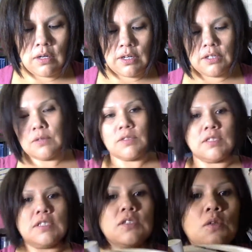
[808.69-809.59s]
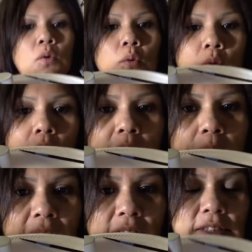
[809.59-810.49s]
I use this to hold my
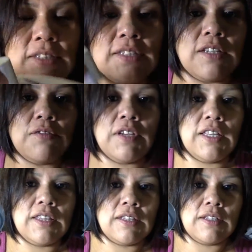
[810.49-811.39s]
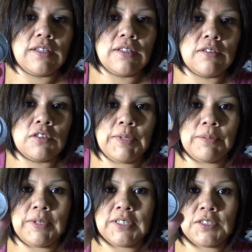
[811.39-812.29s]
paints and stuff, and to make
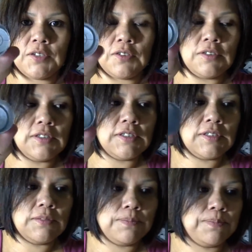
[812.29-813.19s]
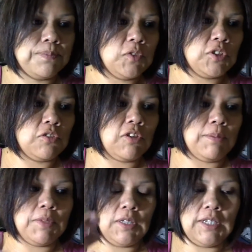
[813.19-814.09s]
my circles, just grab
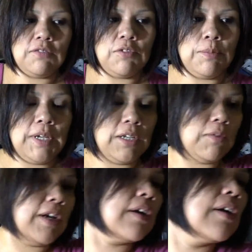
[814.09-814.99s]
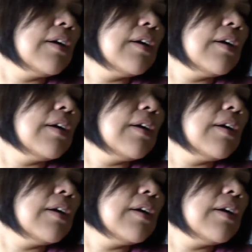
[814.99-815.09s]
the lid from anywhere